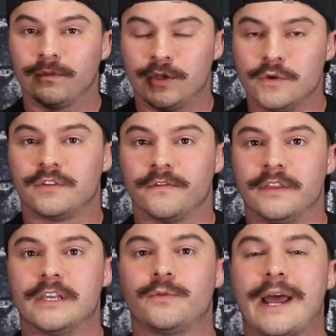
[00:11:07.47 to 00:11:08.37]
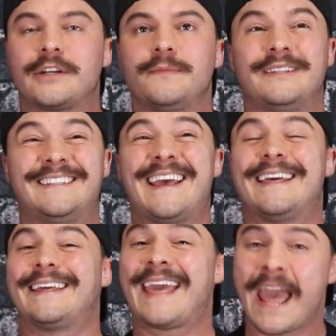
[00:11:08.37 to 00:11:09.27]
use for this would actually be to
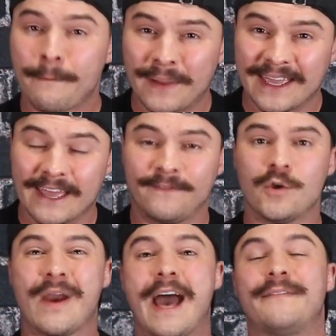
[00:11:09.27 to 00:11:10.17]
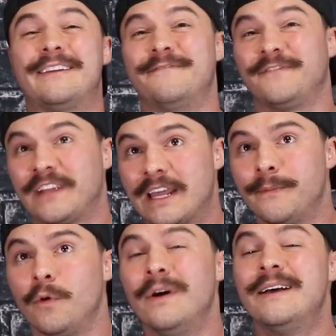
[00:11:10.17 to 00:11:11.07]
take it camping if you have an
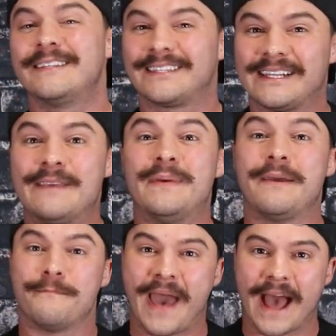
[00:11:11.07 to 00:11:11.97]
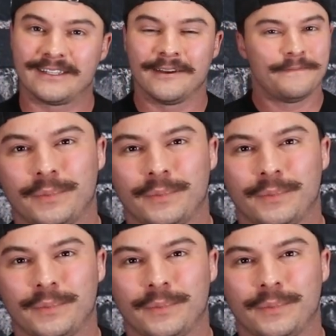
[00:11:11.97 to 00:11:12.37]
inflatable sleeping mat.